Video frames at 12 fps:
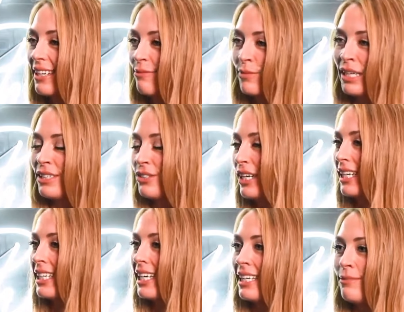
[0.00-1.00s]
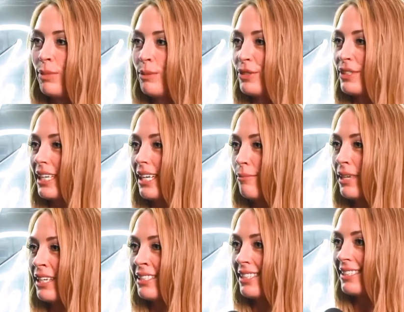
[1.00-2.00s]
and like trying to get people's
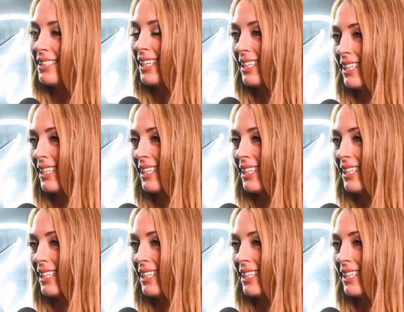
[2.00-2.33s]
emails and send